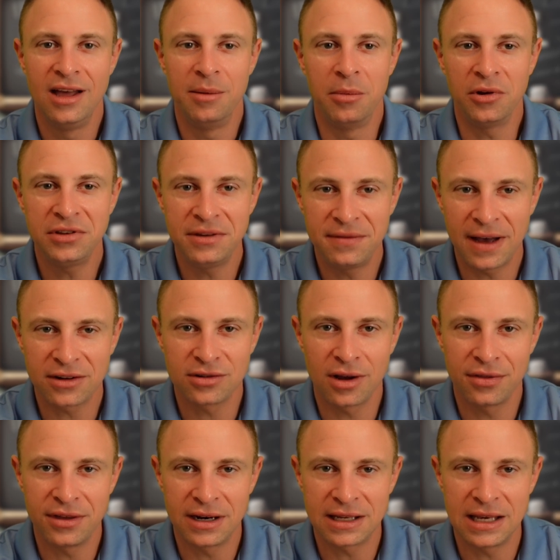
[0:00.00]
multi-factor
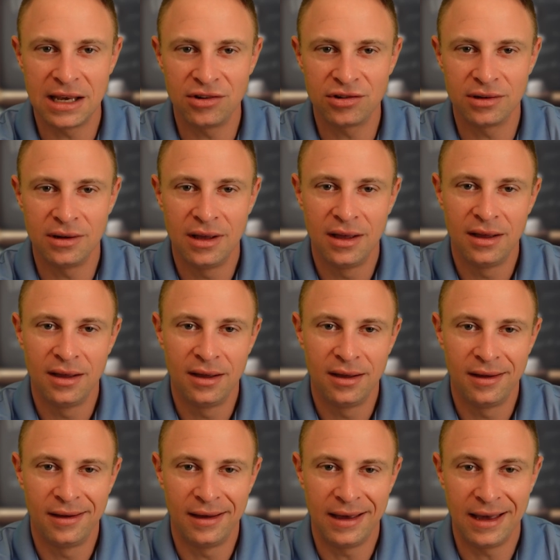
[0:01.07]
authentication,
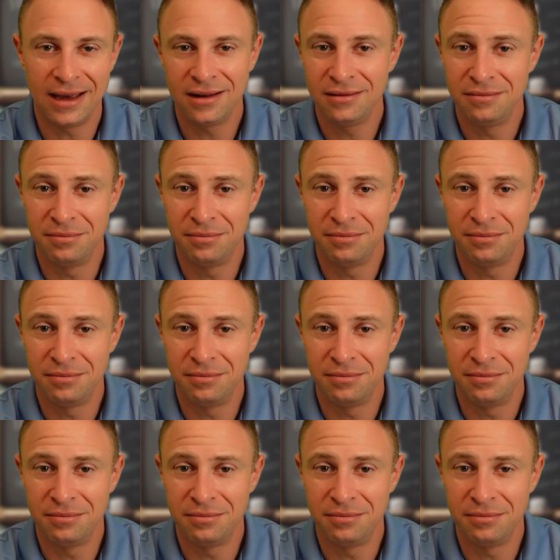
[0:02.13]
and